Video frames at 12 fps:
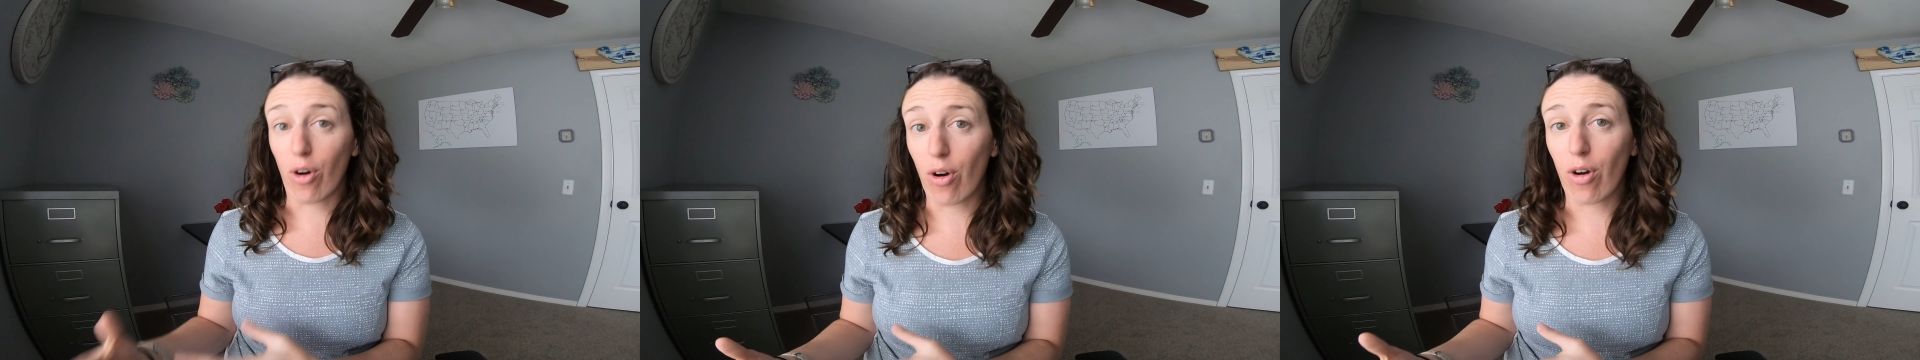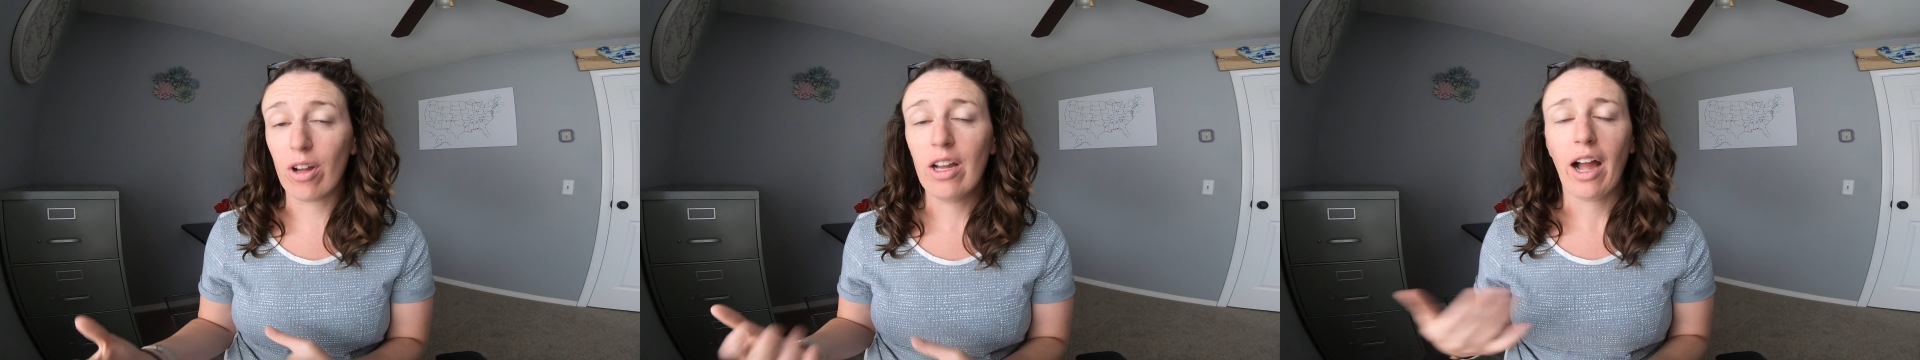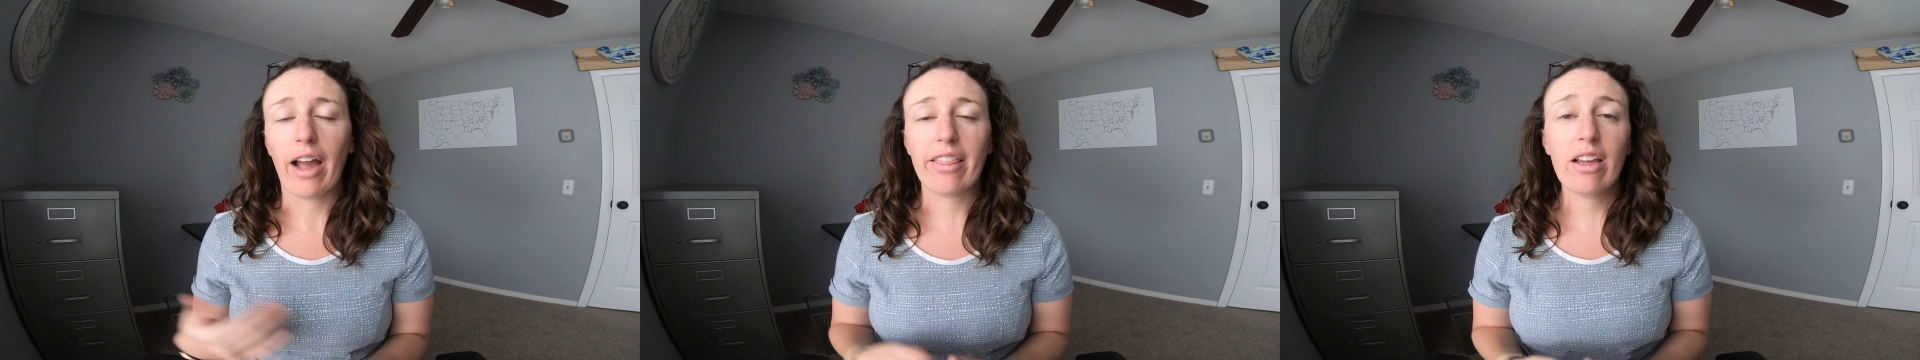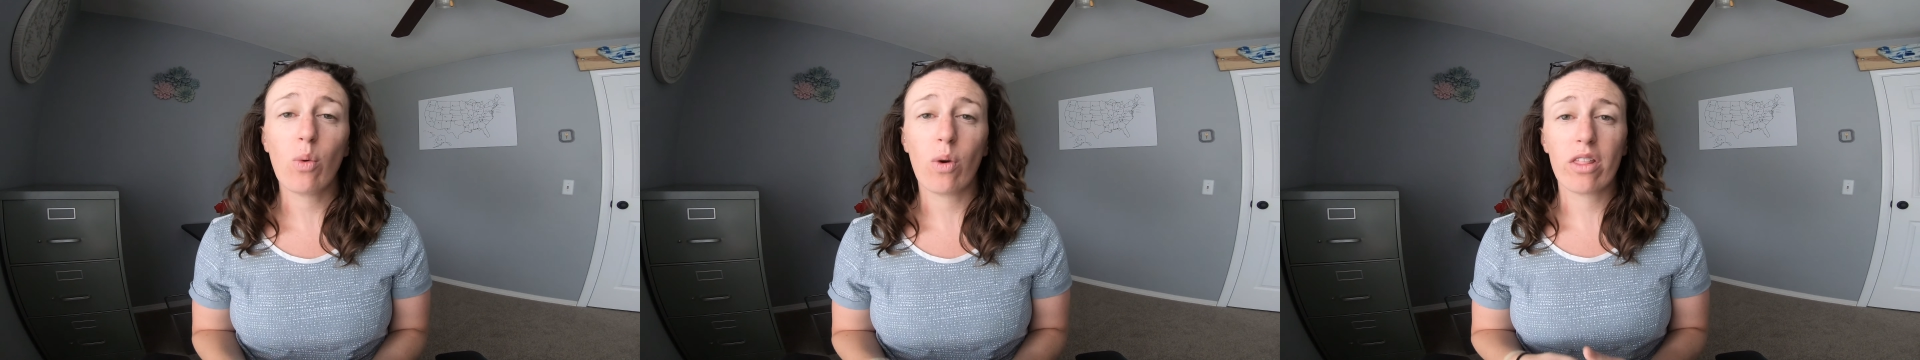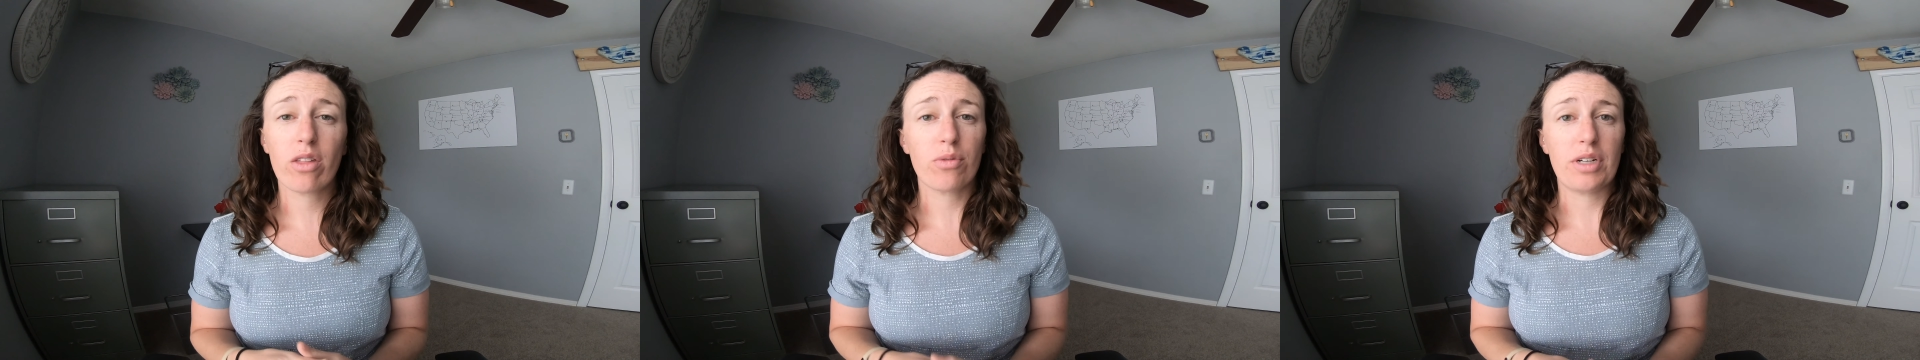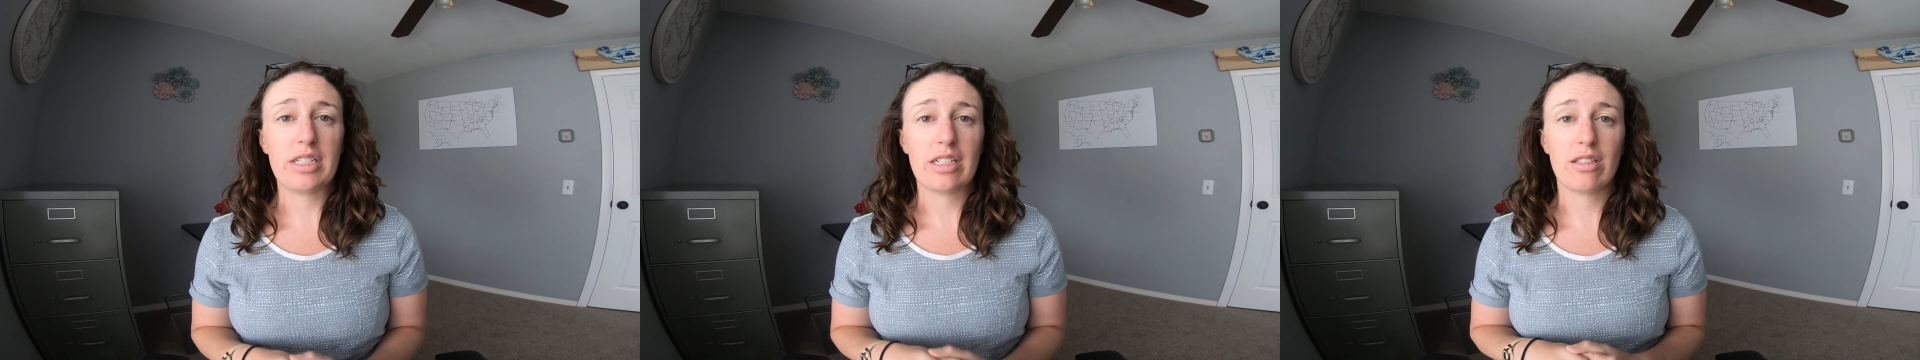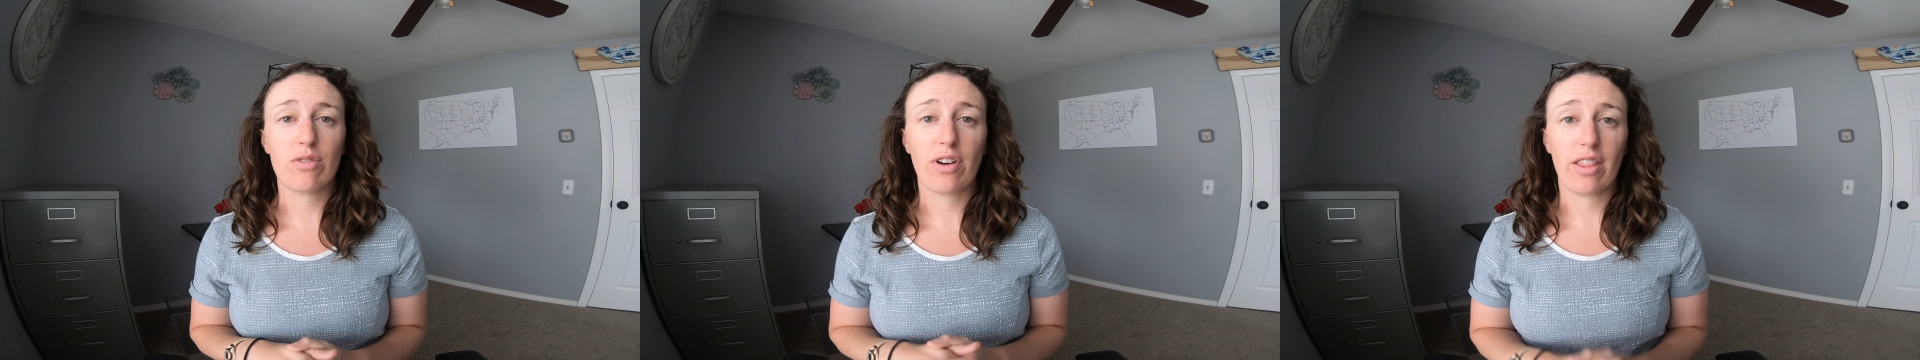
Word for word: all? I think one of the reasons for